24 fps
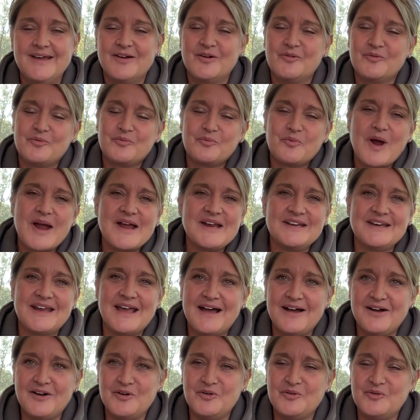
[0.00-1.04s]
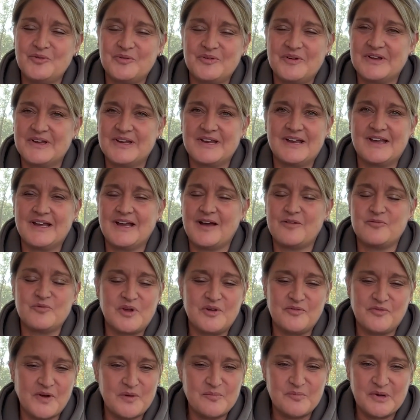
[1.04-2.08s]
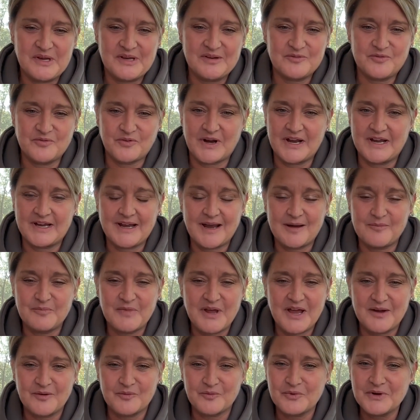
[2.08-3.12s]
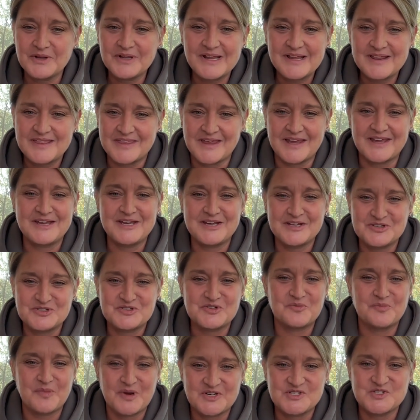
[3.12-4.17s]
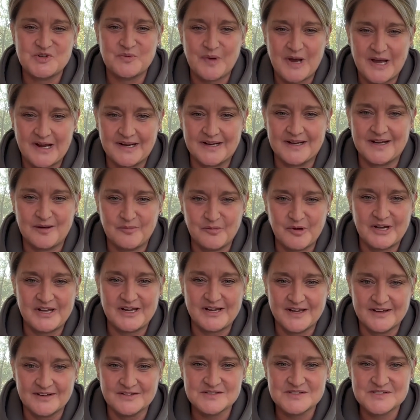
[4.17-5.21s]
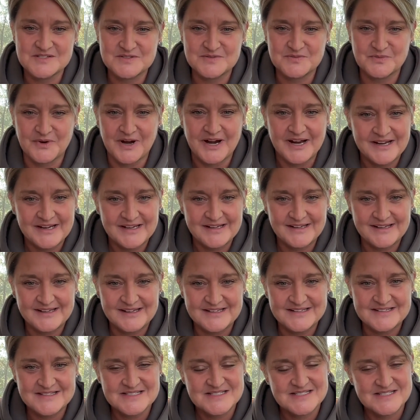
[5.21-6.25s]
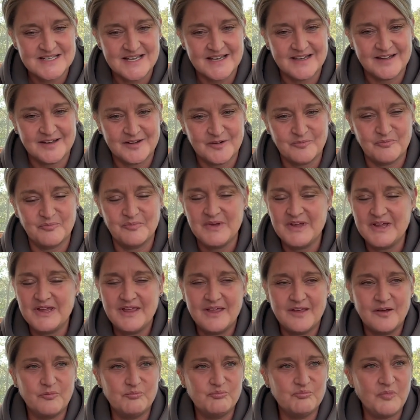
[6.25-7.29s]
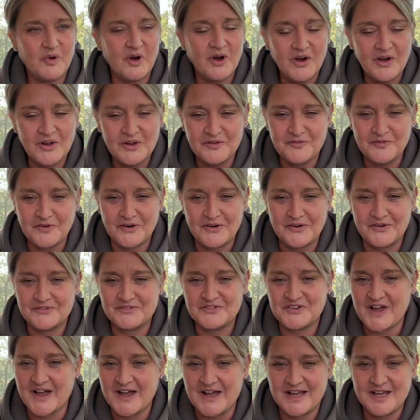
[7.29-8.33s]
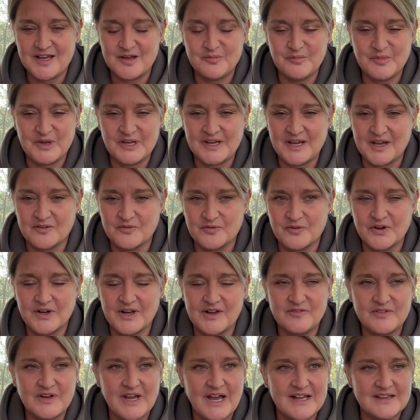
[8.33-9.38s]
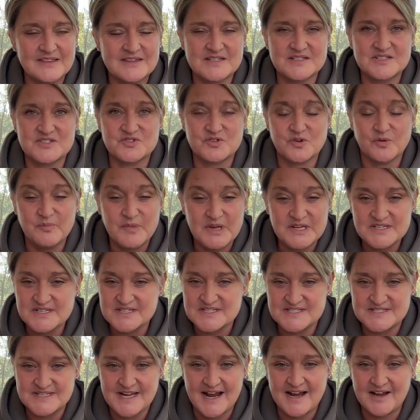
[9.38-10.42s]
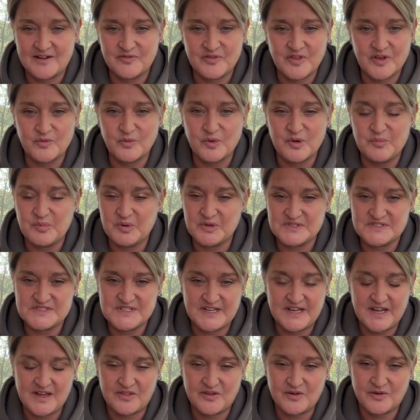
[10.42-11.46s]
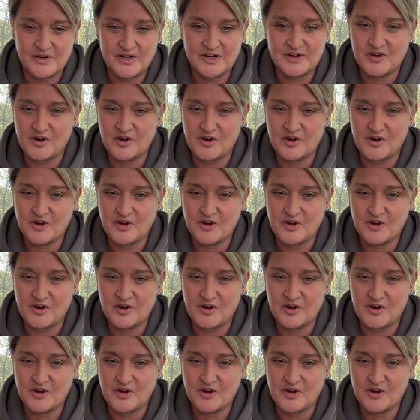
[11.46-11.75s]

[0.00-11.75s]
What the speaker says: right now, if I'm being frank, I'm not really thinking too much about anybody else. Right? Is all of our time and effort. I've got this tremendous staff that we put together in